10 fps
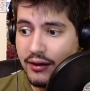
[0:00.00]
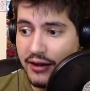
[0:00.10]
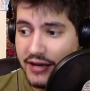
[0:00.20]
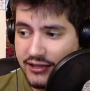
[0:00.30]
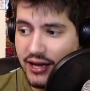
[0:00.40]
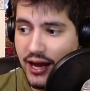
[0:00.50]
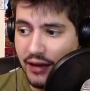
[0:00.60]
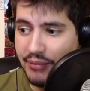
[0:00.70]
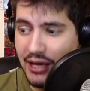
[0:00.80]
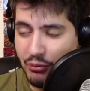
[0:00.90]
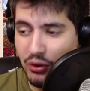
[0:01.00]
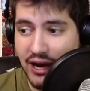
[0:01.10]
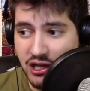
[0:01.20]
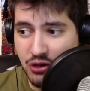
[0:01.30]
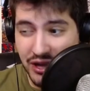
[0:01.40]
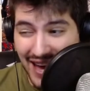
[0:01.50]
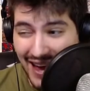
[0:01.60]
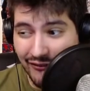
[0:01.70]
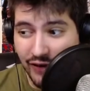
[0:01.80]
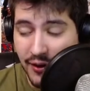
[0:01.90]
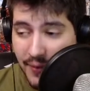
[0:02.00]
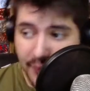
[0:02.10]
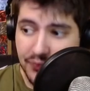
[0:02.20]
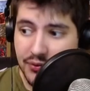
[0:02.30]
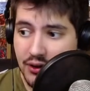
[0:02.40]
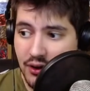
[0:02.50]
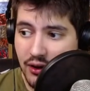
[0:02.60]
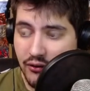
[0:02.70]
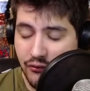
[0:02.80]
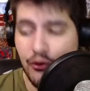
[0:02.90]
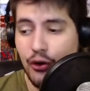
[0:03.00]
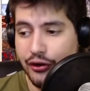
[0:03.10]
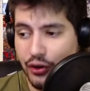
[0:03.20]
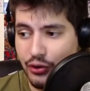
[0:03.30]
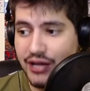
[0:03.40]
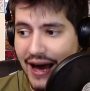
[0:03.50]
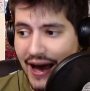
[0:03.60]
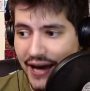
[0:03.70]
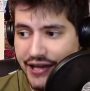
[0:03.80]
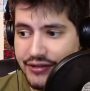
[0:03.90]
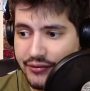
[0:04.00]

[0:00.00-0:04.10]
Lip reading: disdain people actually have for those ads.